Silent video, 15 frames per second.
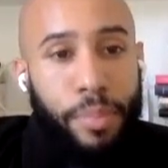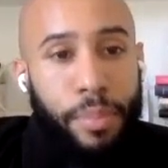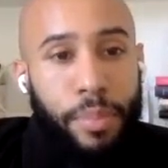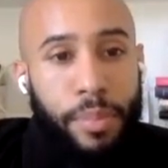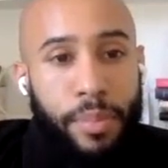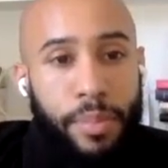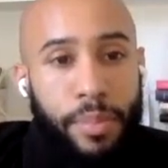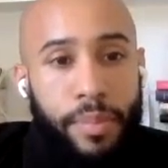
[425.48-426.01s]

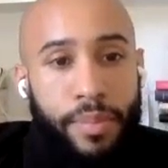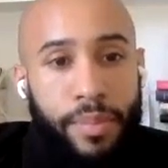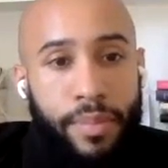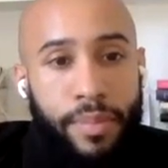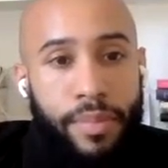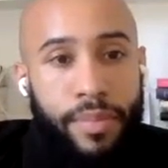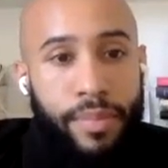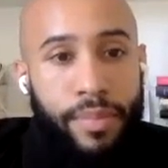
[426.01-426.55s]

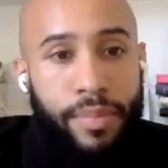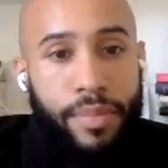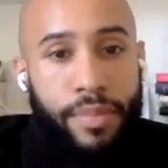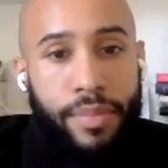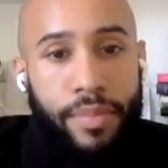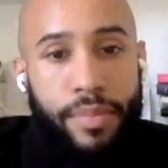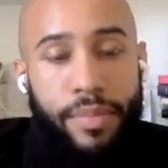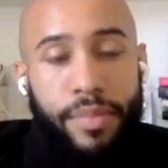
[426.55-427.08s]

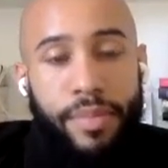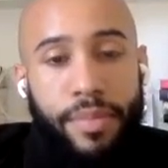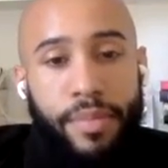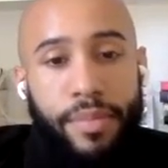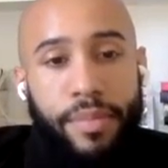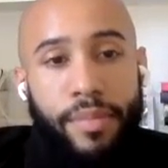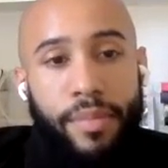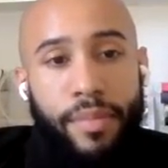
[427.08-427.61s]

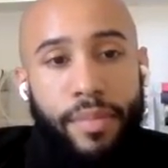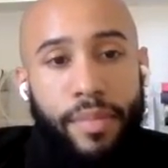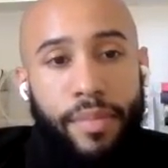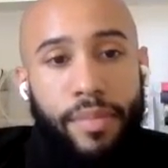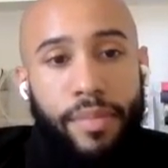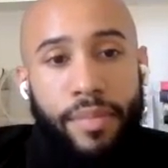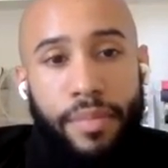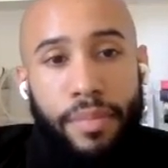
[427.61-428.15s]
No words are spoken by the person on screen.